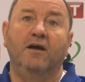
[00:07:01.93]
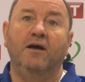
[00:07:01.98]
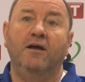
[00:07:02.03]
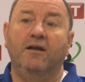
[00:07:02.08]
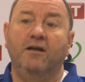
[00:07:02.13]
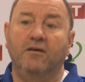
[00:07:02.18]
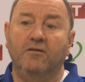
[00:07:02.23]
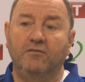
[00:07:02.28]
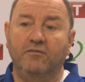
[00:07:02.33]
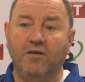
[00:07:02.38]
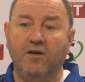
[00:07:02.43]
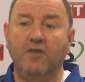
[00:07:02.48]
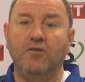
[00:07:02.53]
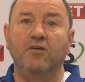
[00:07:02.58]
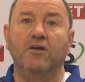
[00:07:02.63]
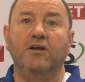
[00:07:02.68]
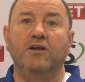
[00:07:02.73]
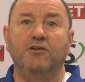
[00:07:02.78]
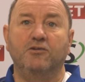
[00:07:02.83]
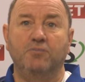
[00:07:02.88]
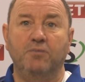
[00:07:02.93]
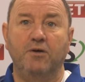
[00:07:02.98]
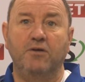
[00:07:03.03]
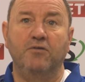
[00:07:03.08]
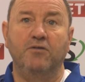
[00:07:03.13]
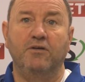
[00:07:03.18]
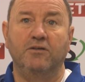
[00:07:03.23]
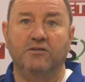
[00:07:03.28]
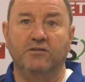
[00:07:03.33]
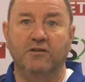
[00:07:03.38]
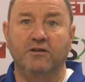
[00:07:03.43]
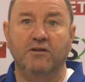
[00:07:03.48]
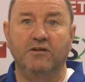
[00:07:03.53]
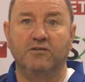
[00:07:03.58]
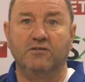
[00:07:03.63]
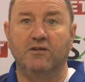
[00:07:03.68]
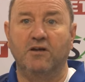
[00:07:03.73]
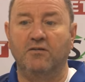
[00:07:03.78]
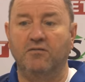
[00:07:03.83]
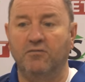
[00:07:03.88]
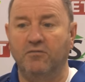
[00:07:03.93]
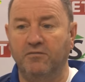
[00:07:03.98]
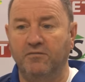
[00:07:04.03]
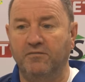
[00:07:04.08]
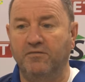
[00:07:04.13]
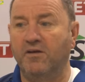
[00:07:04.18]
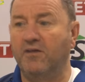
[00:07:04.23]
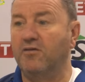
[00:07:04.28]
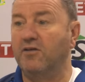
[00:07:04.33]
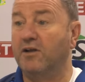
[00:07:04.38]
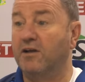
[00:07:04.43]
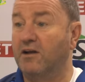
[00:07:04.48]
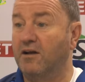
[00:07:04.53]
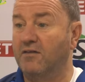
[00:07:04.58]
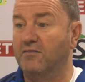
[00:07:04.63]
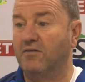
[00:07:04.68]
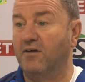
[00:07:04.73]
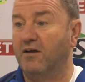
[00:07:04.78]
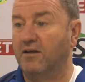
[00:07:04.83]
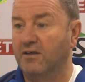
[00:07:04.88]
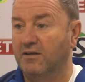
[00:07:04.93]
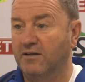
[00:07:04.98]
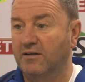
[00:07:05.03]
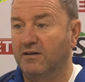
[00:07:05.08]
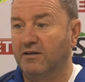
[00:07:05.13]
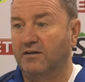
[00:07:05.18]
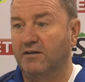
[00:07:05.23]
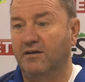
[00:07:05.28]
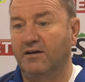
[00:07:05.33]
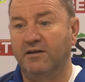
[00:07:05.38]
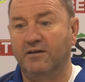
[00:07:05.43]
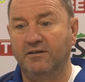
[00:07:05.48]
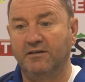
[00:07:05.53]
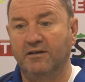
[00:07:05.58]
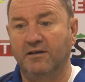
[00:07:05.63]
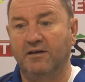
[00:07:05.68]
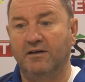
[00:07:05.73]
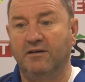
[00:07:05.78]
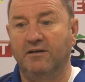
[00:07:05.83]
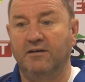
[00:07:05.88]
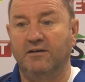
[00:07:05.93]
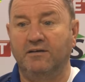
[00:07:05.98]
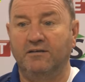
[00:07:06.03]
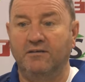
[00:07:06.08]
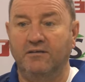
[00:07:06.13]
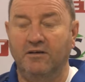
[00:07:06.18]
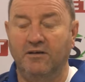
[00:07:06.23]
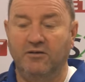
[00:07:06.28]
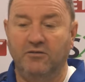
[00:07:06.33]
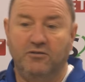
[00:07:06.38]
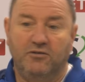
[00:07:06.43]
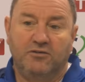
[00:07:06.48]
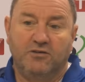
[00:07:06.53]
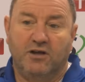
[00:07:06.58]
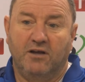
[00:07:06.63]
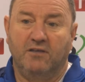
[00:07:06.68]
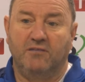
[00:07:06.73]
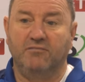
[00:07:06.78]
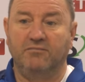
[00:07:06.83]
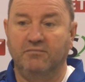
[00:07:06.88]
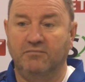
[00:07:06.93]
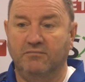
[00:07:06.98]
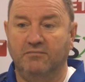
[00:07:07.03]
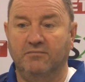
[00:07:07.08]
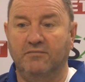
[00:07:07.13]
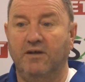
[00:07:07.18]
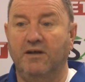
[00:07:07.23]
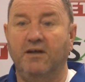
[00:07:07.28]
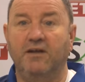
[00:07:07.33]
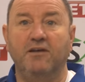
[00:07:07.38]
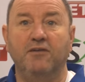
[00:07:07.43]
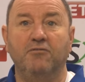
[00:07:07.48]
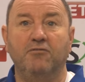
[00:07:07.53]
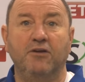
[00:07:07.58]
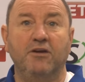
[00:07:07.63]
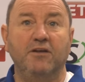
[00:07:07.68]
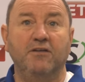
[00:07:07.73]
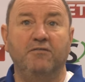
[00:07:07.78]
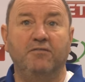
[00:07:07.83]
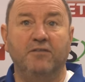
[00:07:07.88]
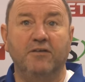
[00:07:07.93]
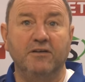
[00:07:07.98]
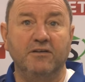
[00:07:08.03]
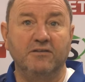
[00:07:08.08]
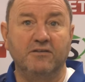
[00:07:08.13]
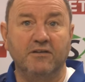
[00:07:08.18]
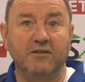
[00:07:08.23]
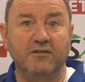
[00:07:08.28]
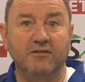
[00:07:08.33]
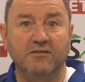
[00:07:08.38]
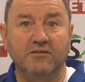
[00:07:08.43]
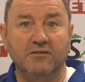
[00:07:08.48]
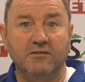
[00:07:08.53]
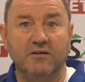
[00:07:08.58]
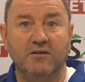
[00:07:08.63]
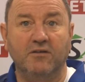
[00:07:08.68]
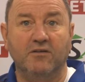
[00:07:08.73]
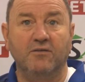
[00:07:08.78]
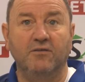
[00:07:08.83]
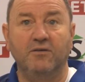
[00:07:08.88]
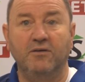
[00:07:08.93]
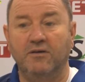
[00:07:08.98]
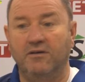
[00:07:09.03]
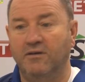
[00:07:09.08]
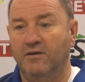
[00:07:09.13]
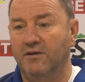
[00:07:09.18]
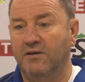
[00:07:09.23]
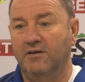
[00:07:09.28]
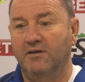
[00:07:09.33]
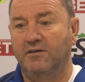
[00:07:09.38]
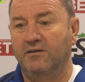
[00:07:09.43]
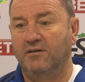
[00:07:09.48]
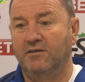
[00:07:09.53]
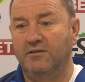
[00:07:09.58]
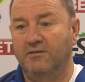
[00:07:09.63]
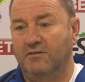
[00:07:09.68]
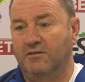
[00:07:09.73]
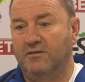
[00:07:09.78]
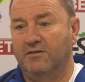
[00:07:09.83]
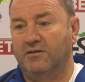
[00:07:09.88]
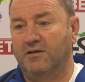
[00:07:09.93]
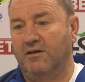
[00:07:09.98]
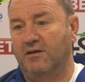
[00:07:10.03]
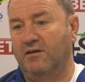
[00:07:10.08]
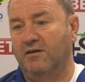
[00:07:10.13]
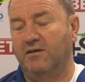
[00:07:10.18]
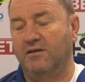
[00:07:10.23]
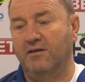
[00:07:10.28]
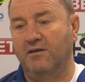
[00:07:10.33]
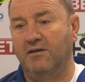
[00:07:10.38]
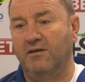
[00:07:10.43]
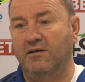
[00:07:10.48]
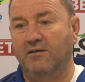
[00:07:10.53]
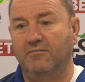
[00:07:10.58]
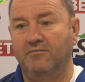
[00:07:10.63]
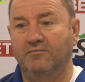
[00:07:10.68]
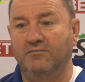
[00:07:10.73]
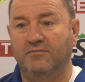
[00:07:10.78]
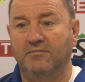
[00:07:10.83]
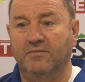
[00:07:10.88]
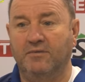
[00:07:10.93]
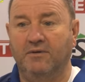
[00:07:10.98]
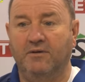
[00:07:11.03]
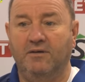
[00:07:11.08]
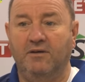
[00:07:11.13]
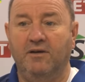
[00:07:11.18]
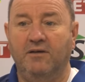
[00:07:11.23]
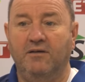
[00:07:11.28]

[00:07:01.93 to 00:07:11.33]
and are very experienced at this level and very clever. And uh, you know, you take Andy Reid for instance. You know, you, you, you take um,